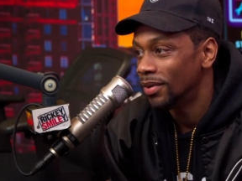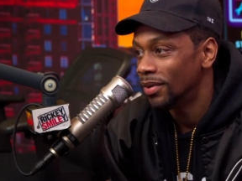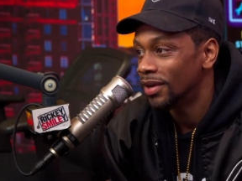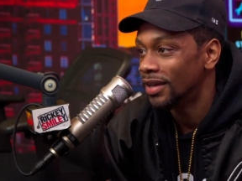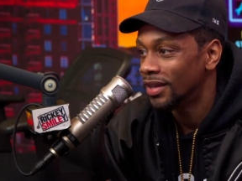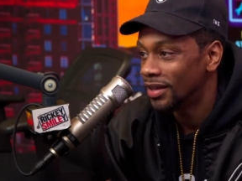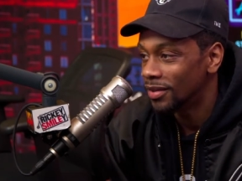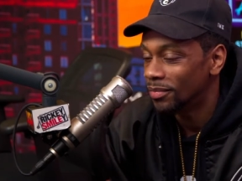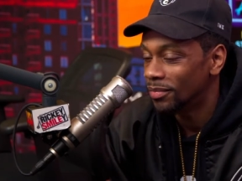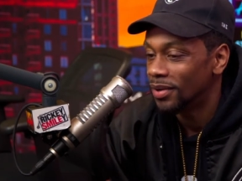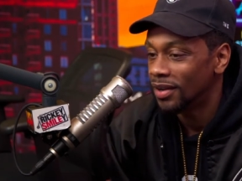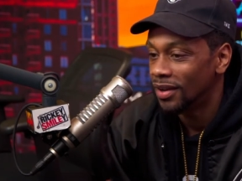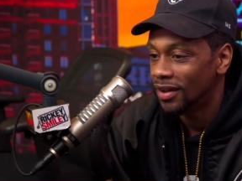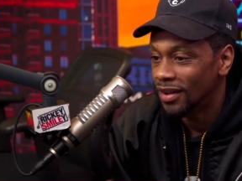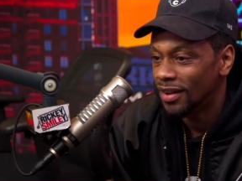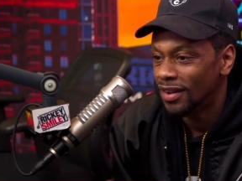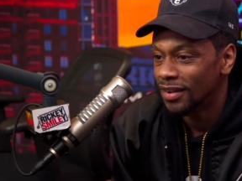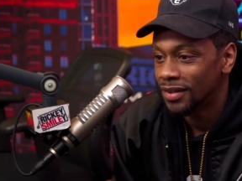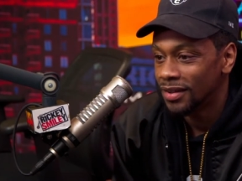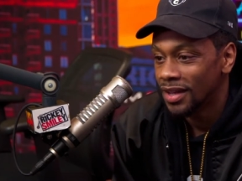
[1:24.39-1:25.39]
But but
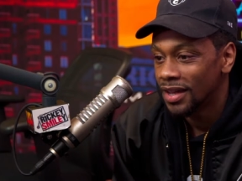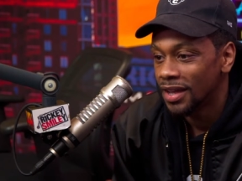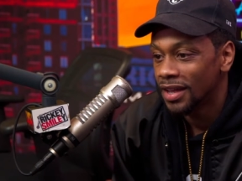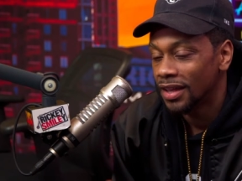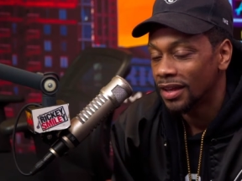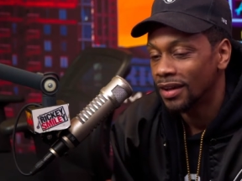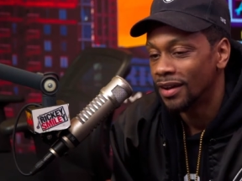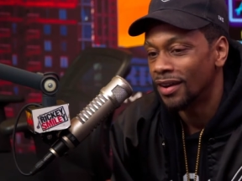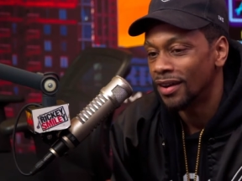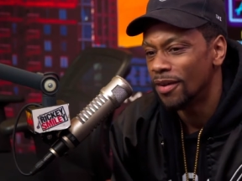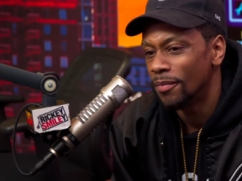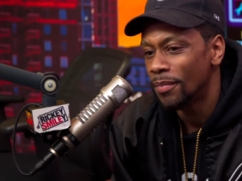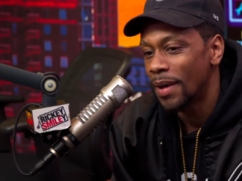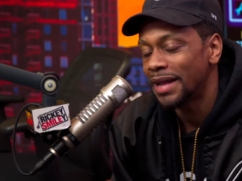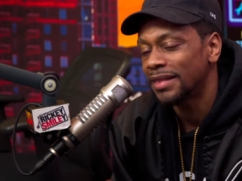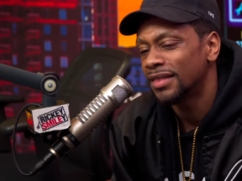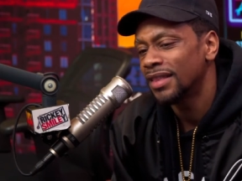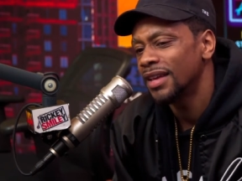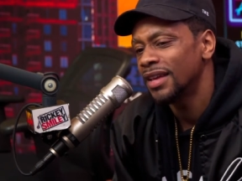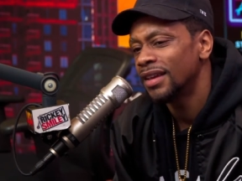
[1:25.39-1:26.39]
uh. Um,
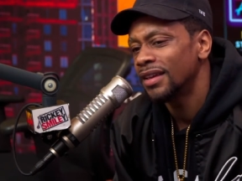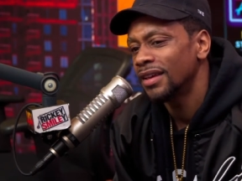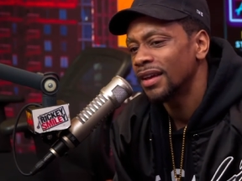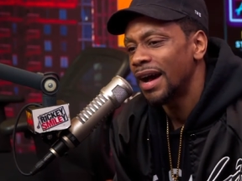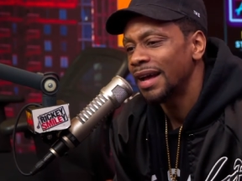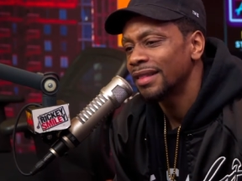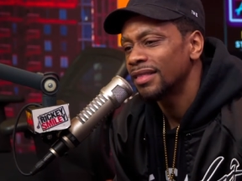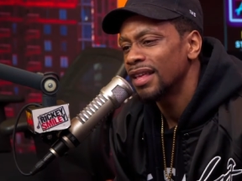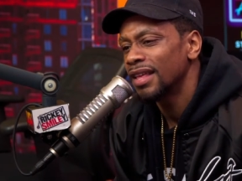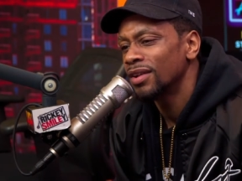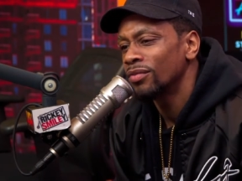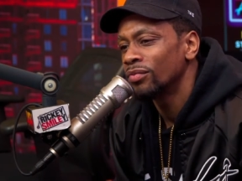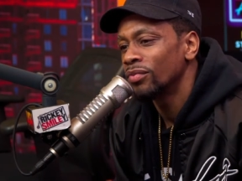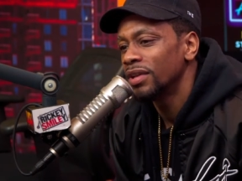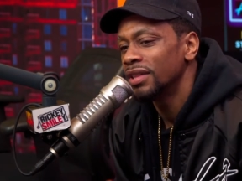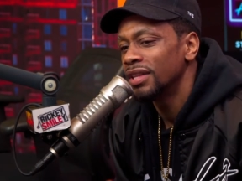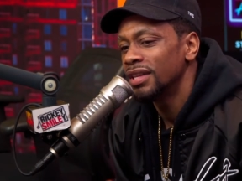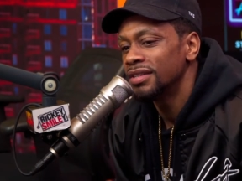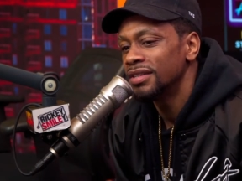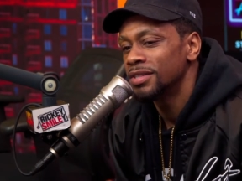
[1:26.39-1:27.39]
I think I think
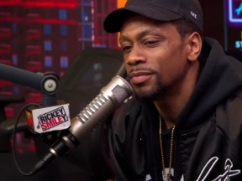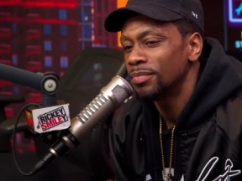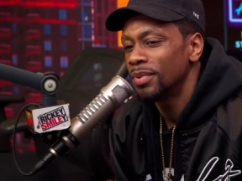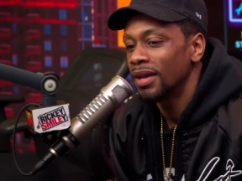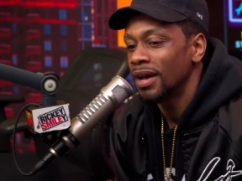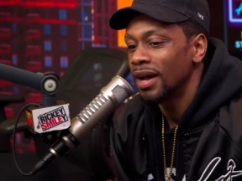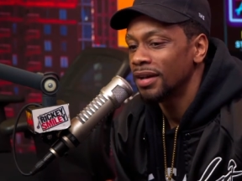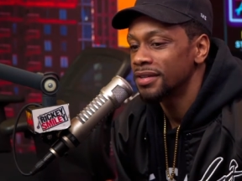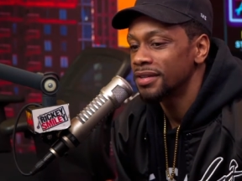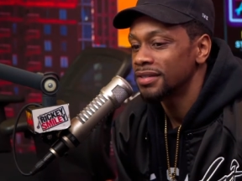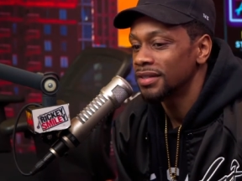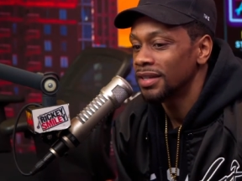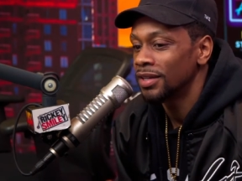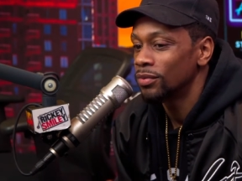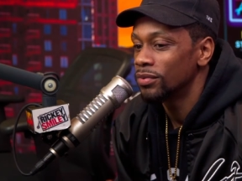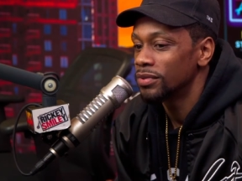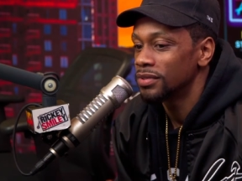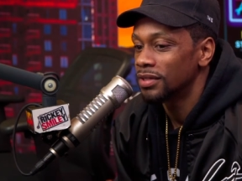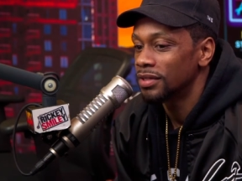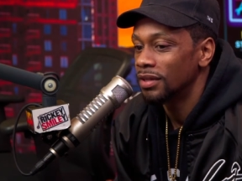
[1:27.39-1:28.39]
really, just being honest, it
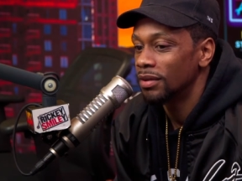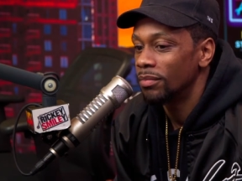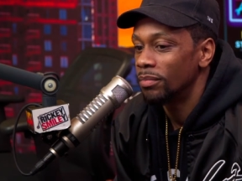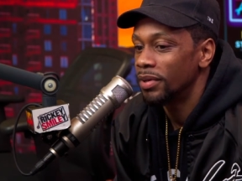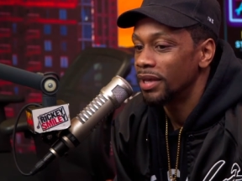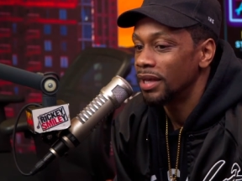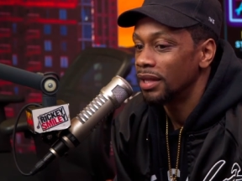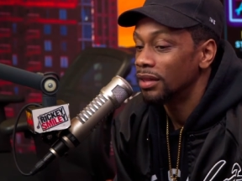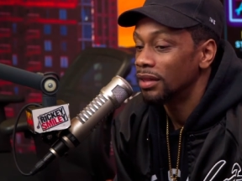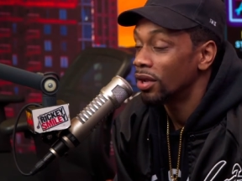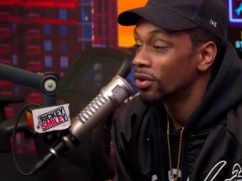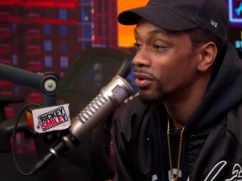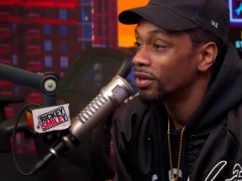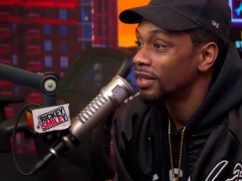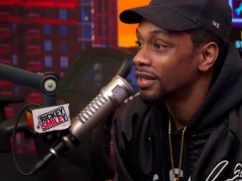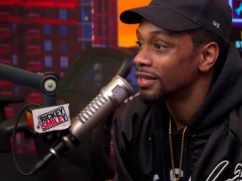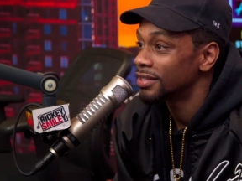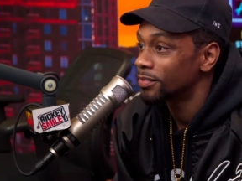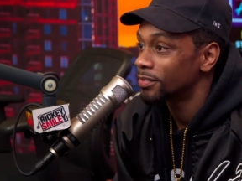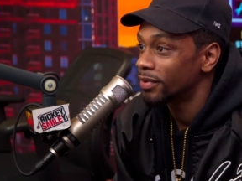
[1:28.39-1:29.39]
was a big
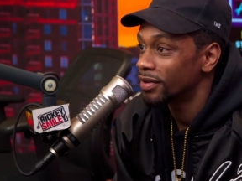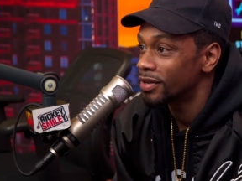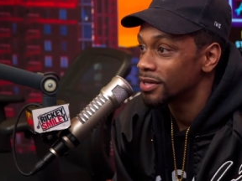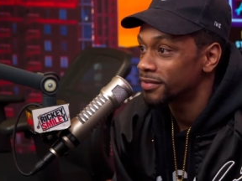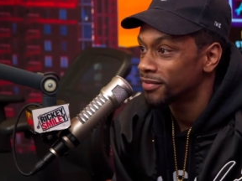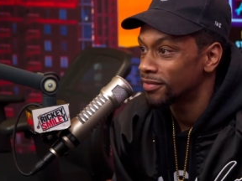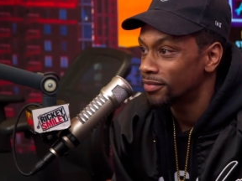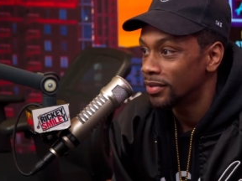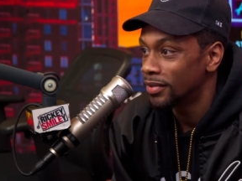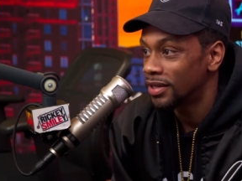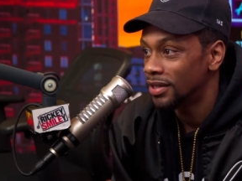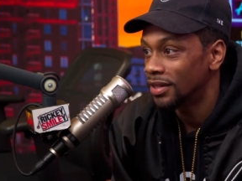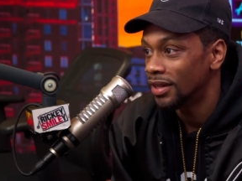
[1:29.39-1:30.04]
learning experience for me.